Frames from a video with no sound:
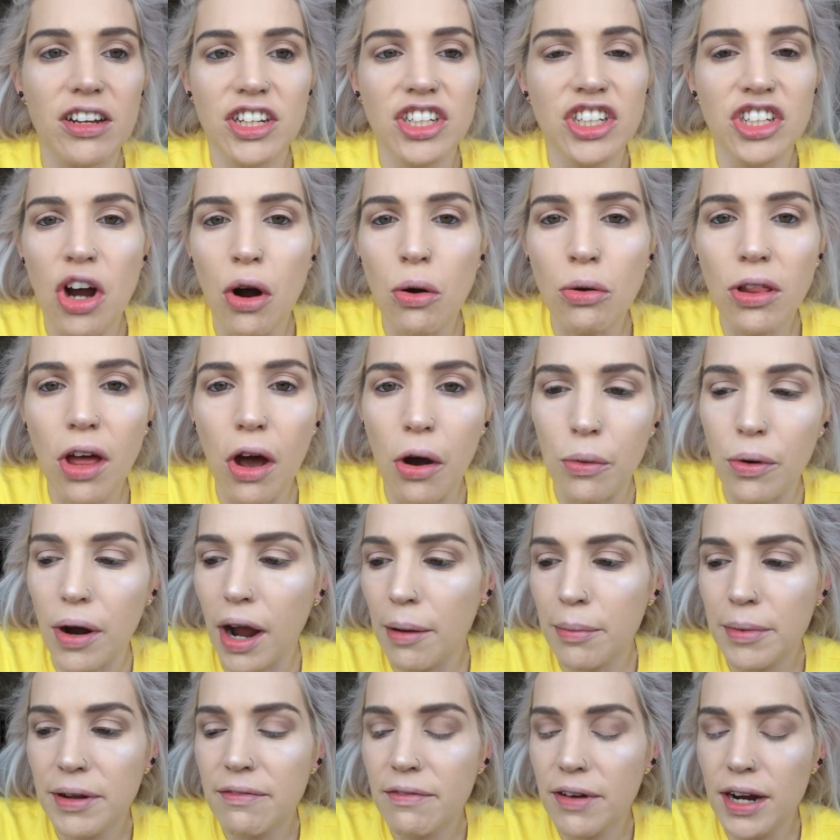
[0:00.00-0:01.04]
YOLO.
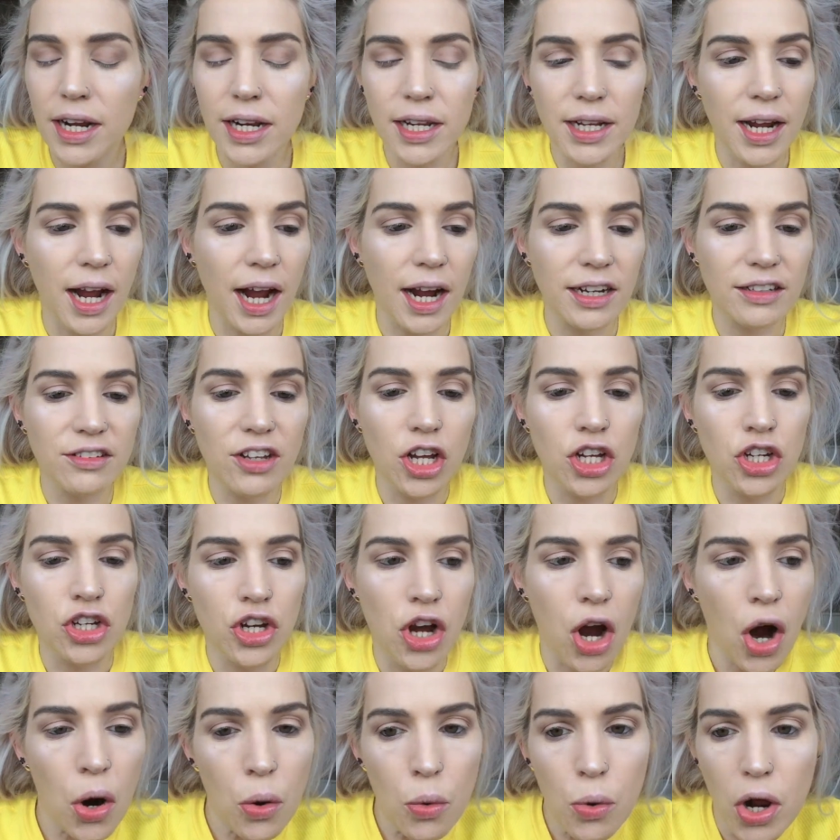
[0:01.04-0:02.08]
I mean, really, guys,
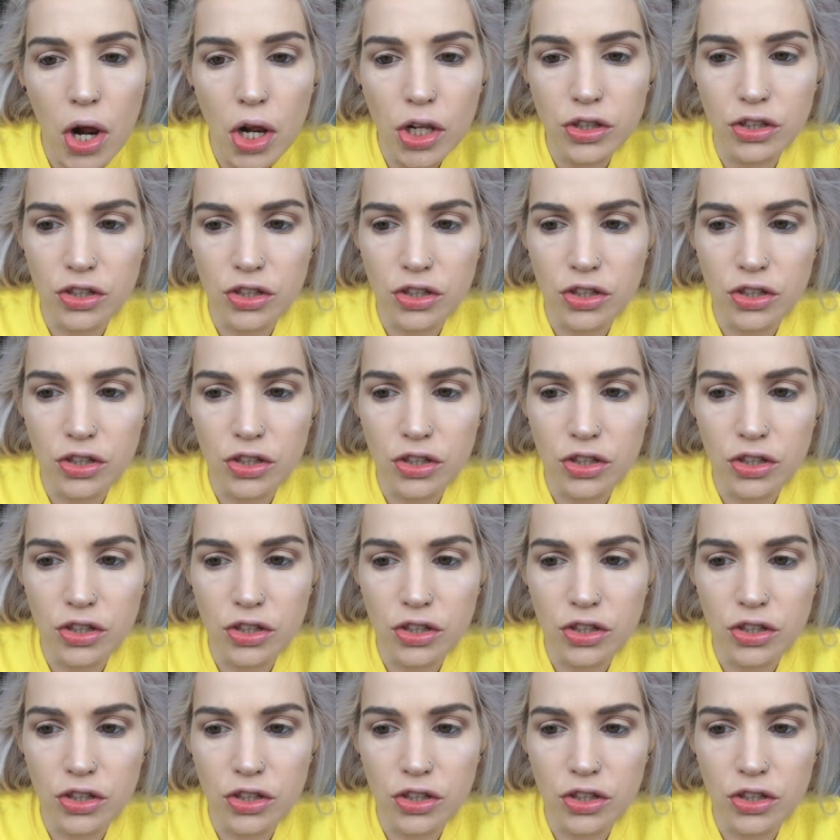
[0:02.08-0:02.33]
yo